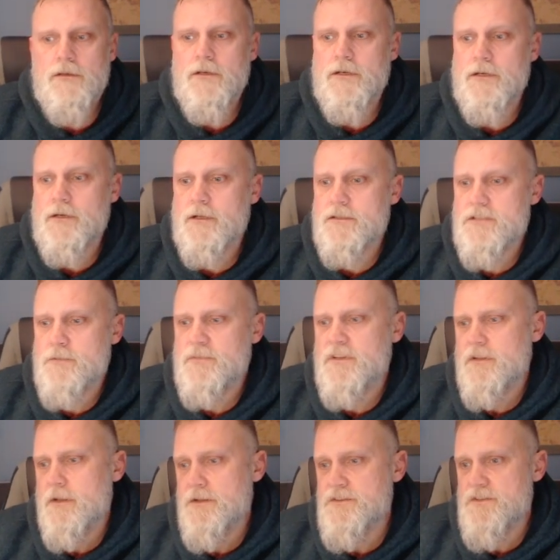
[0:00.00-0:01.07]
something to
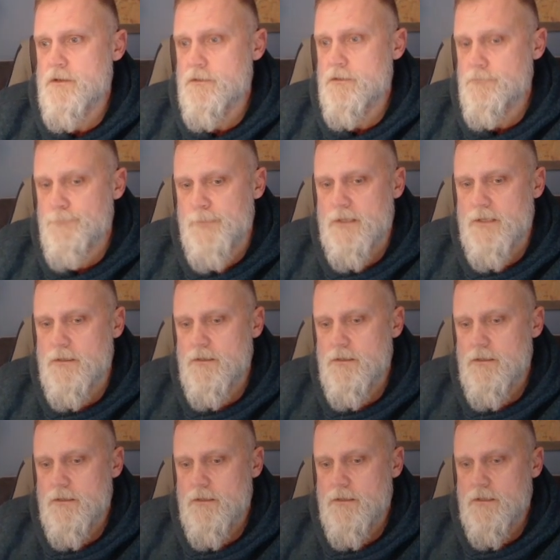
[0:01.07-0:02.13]
consider.
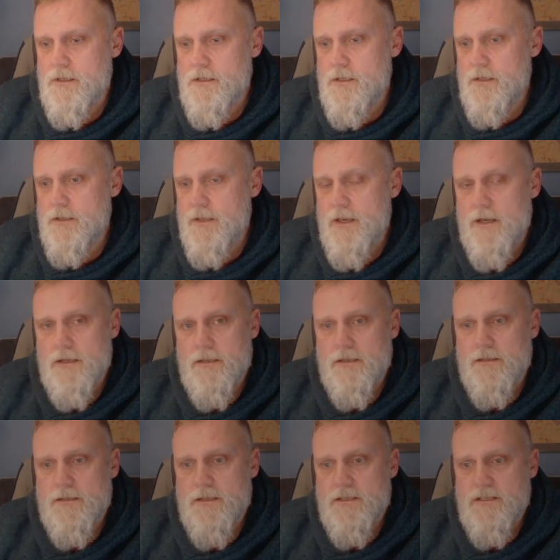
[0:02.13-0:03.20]
Yeah,
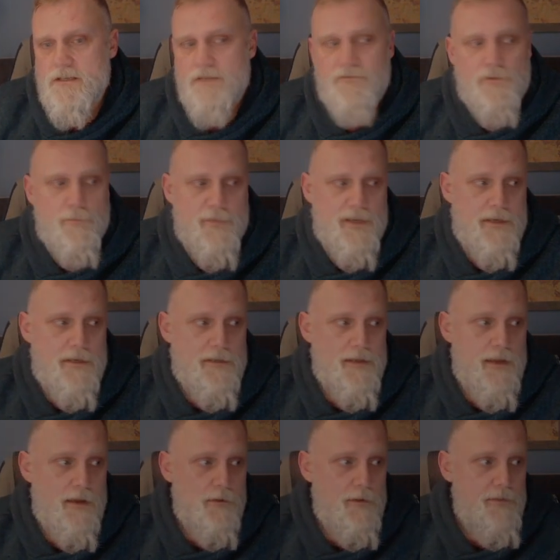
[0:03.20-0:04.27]
that's enough for me
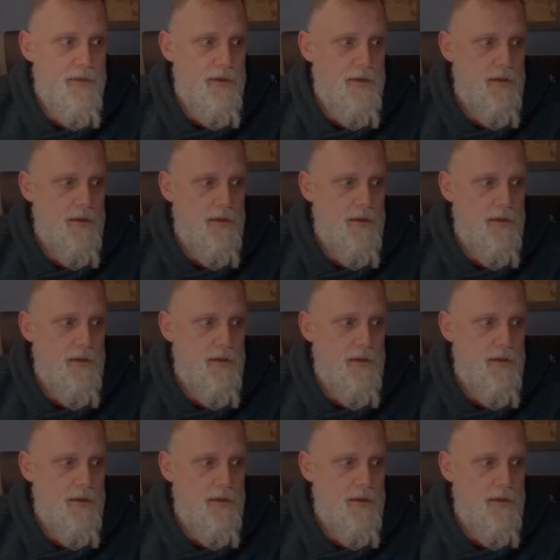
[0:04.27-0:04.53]
now, I think.